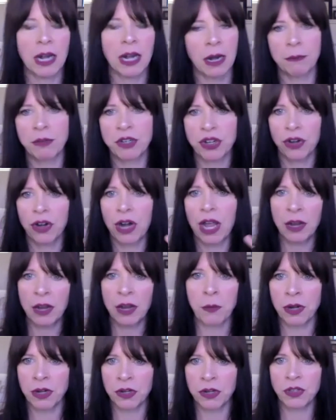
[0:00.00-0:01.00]
And I'm sure
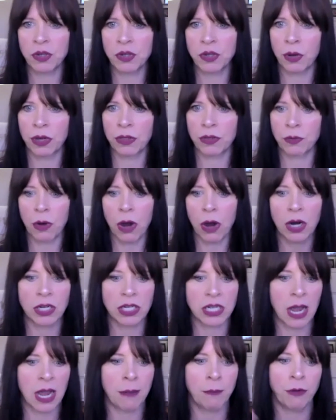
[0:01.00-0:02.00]
anyone who's going through a hard
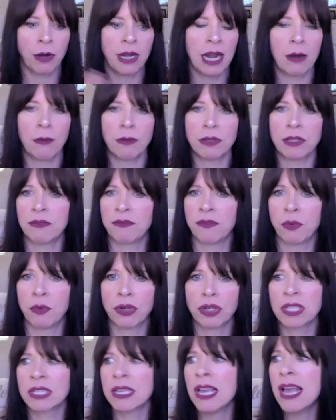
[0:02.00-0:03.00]
time right now with
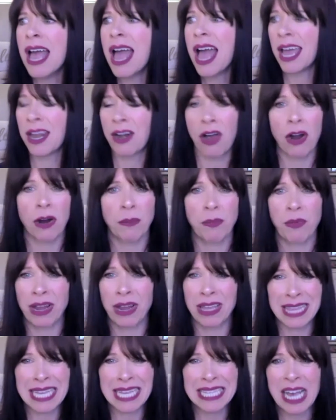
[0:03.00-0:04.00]
divorce and heartbreak,
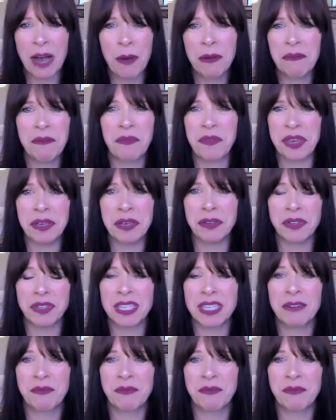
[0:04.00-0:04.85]
that's how it feels.